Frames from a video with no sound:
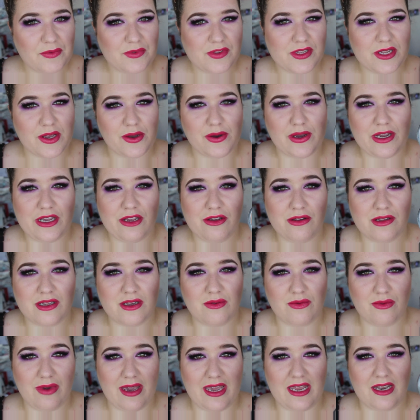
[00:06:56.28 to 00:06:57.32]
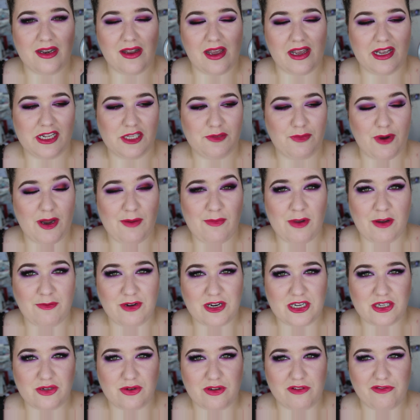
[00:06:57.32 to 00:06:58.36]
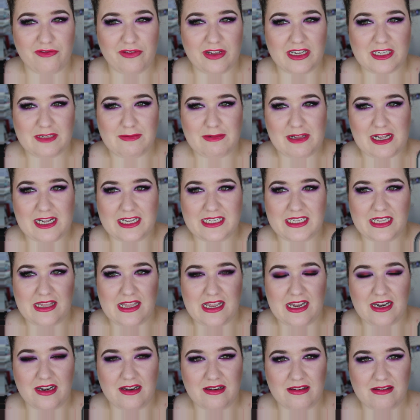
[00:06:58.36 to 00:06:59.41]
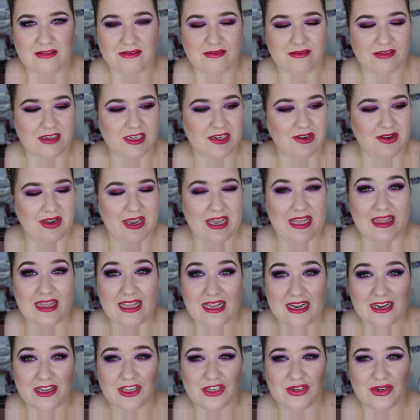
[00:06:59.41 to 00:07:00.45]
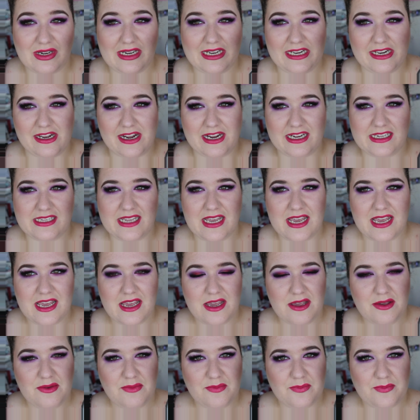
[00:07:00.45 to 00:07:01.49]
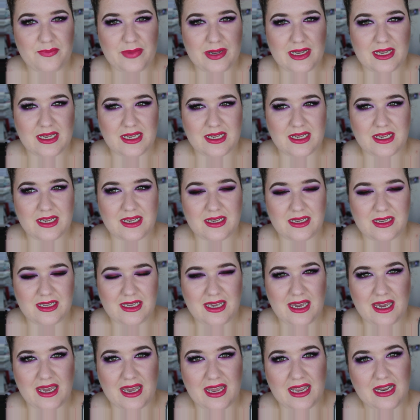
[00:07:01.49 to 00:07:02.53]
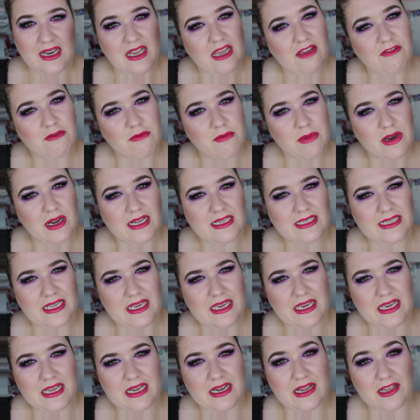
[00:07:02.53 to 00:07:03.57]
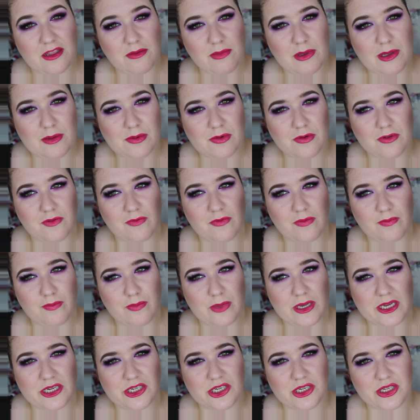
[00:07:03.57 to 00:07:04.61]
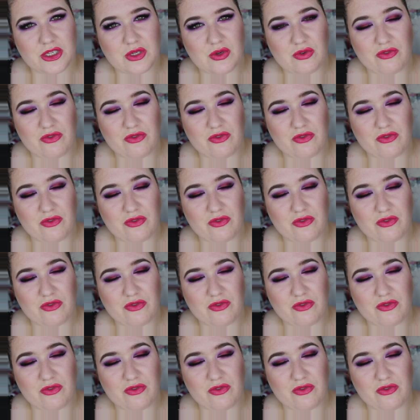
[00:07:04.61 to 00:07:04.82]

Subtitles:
So I use it wet. I spray my brush with Fix Plus and then do it. And then it's really nice. But yeah, and even when I see it in other people's pictures